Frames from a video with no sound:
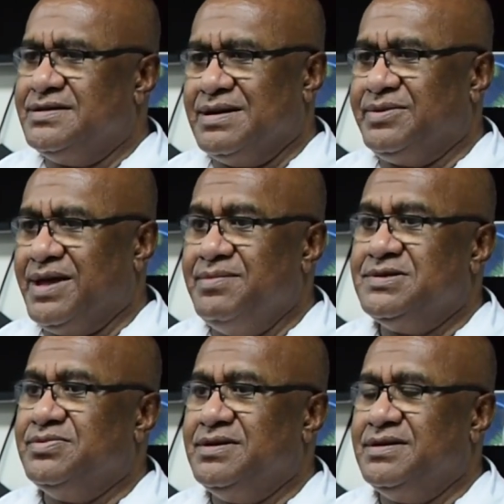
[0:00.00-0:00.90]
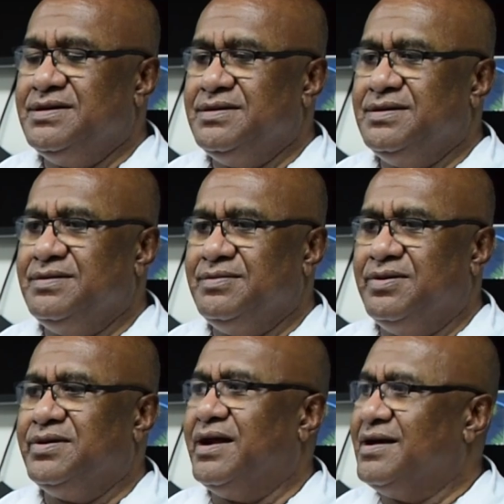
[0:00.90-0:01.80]
Sometimes we
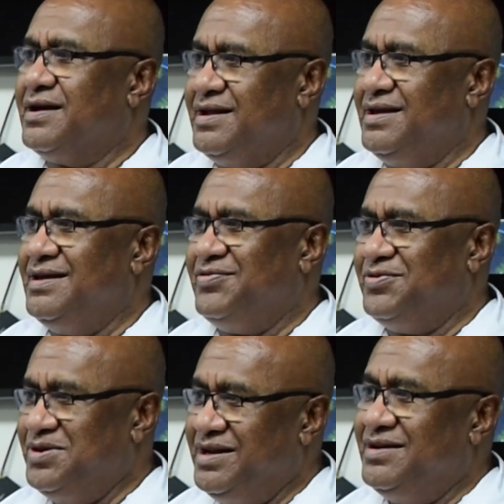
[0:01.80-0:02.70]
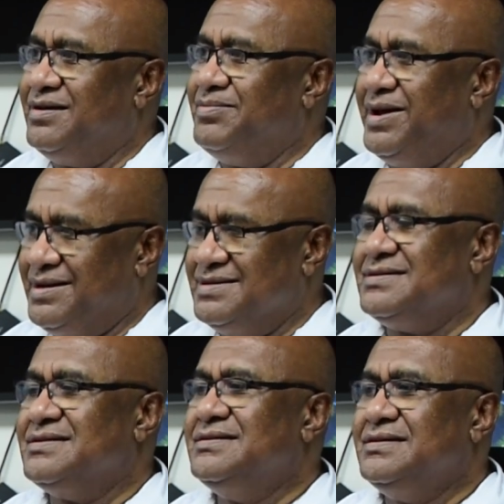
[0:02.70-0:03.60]
won't agree fully on matters,
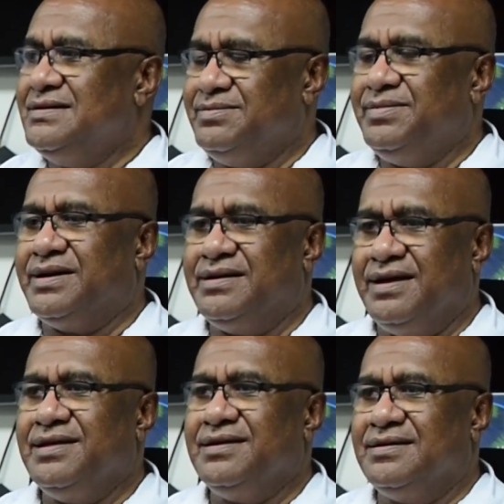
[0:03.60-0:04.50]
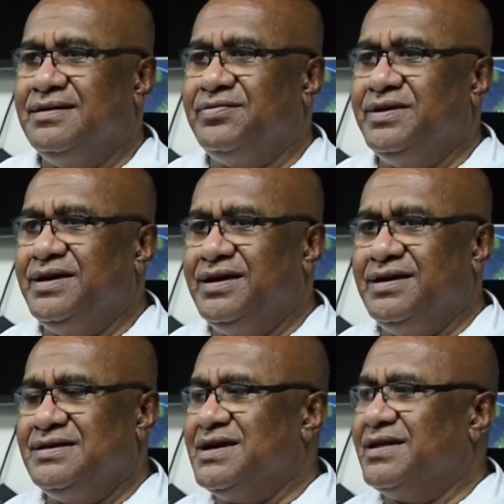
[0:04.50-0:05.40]
but I think if we
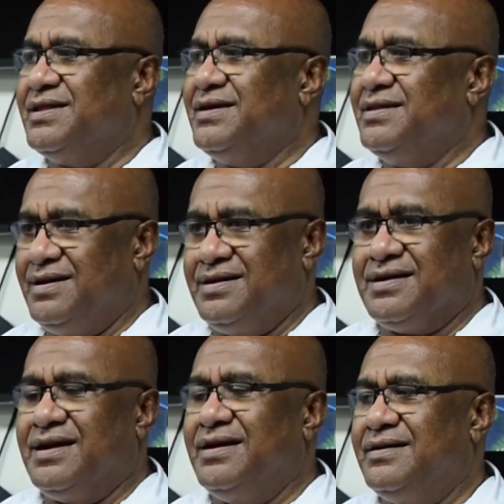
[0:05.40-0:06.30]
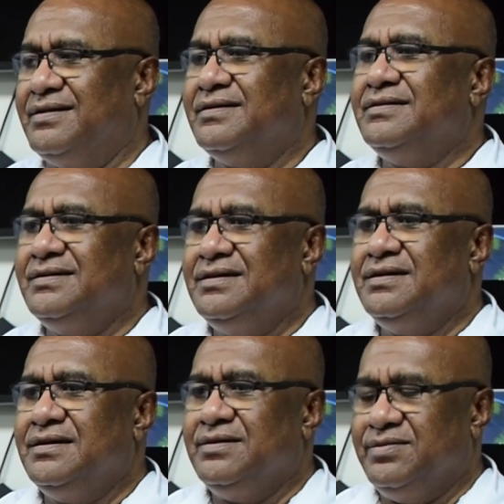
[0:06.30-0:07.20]
hear each other and then try and
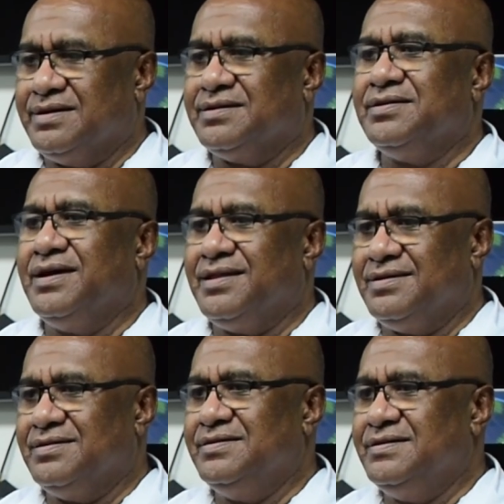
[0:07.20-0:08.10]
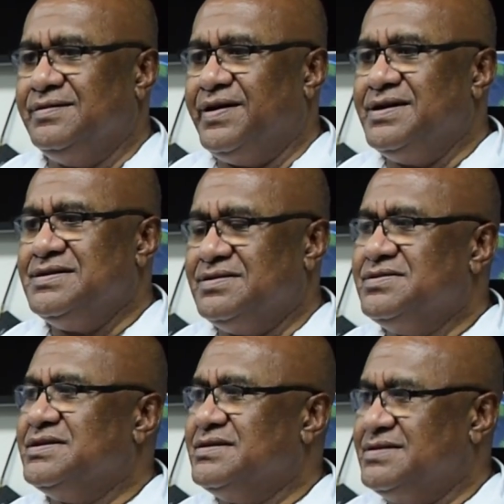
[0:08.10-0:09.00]
work together to find
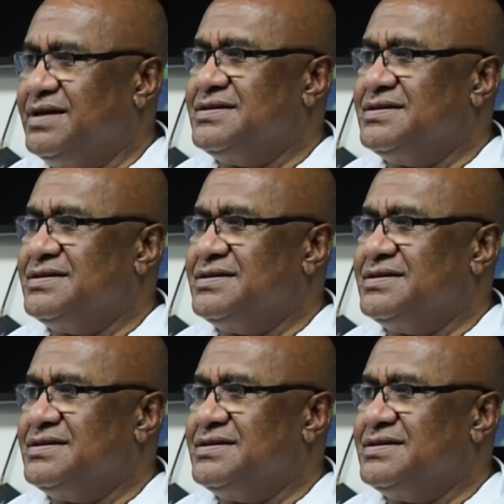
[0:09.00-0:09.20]
solutions,